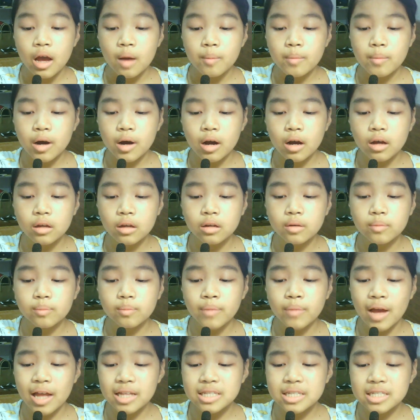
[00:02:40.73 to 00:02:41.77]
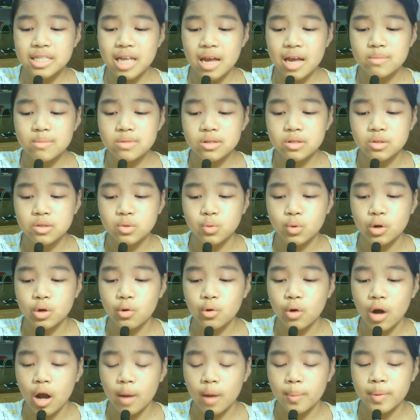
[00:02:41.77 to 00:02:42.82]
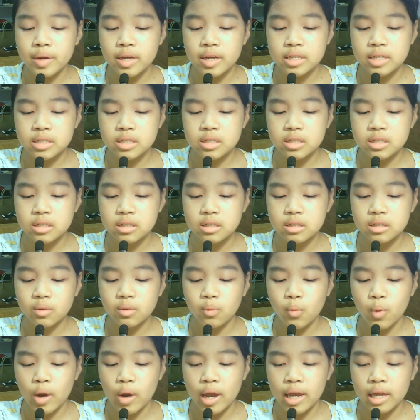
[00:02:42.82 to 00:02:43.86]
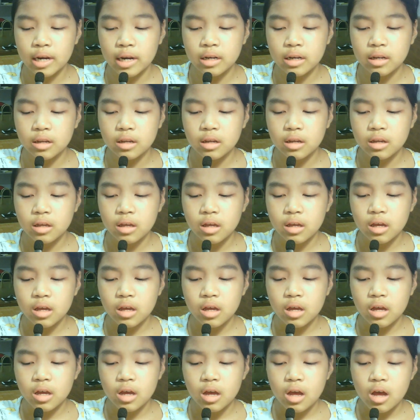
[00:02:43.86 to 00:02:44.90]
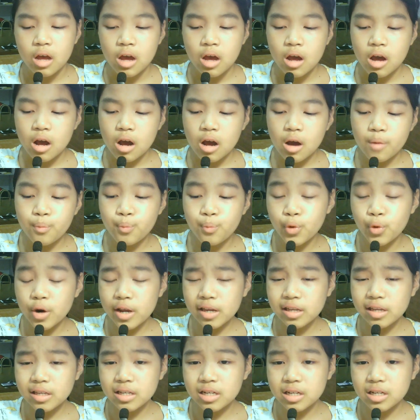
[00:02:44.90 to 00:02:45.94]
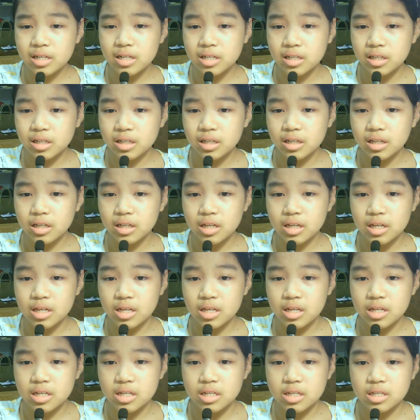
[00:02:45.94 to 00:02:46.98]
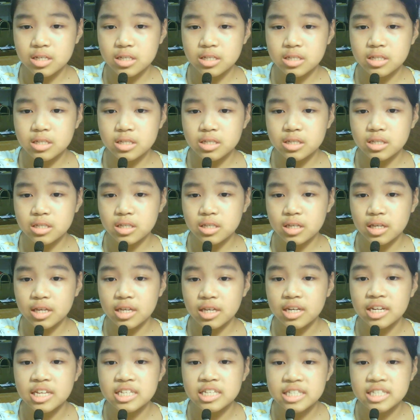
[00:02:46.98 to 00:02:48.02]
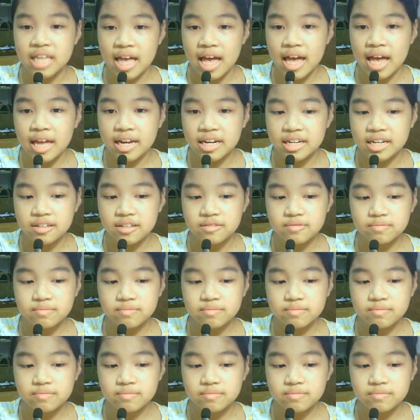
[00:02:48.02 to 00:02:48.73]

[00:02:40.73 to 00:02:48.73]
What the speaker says: But bad time to screw up is when a brick is in his hand.